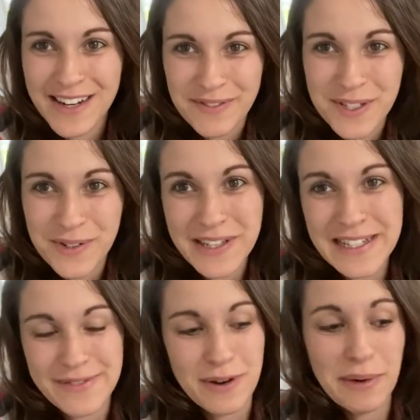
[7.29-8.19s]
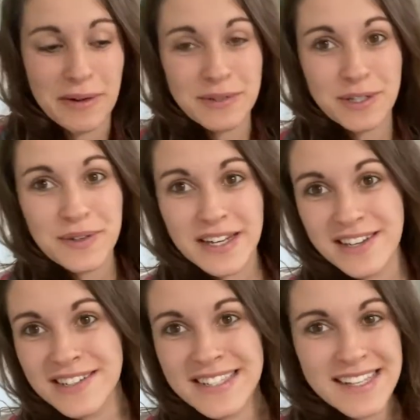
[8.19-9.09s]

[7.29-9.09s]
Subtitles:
I've been doing this for about 2 years,